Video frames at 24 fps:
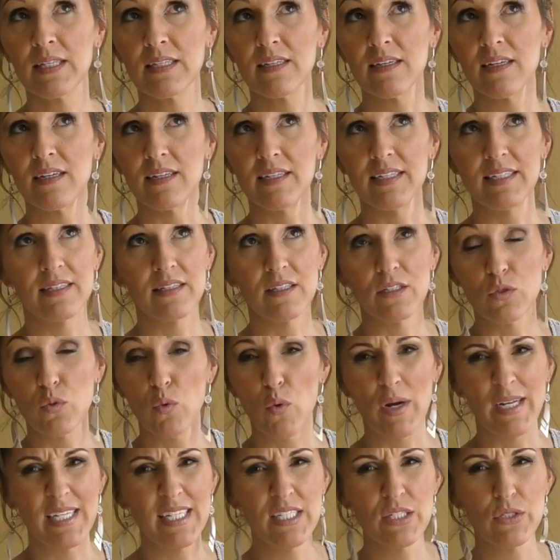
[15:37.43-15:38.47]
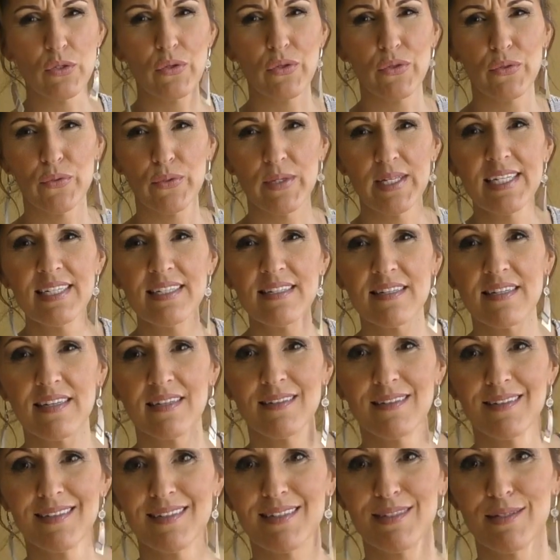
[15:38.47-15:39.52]
uh, in the 20s or 30s.
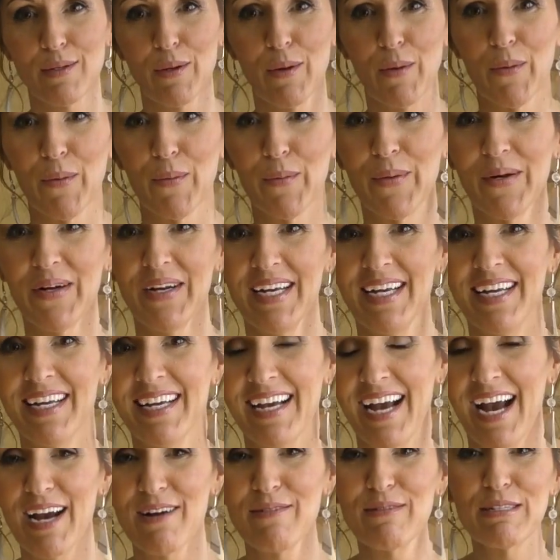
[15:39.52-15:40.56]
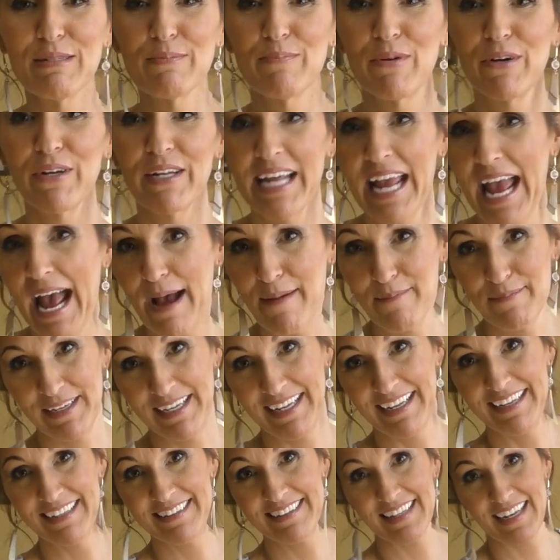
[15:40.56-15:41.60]
So I was pretty
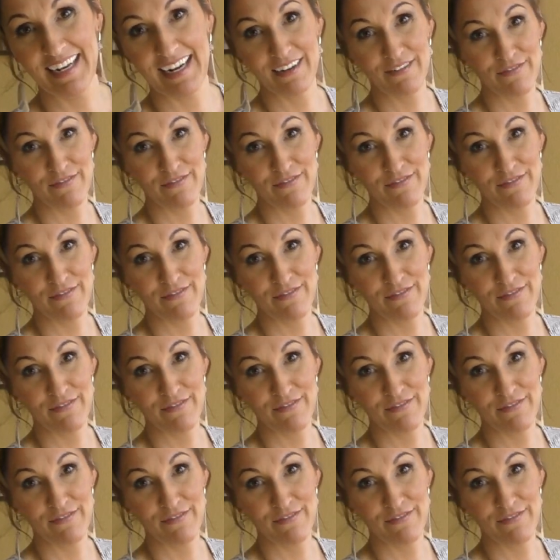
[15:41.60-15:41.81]
happy that I